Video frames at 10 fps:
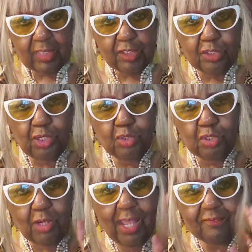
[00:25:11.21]
You know, you
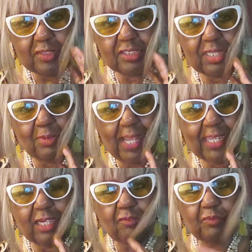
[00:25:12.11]
don't have to say, well, I
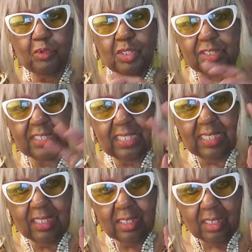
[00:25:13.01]
can't afford
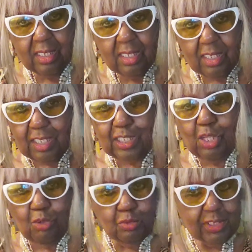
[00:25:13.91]
the
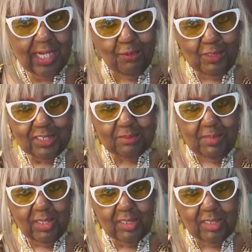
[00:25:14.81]
colognes and I want to
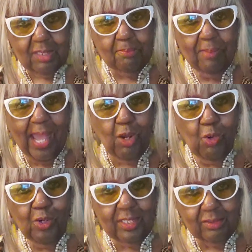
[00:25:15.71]
smell good. Buy
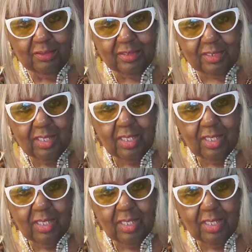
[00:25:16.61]
oils.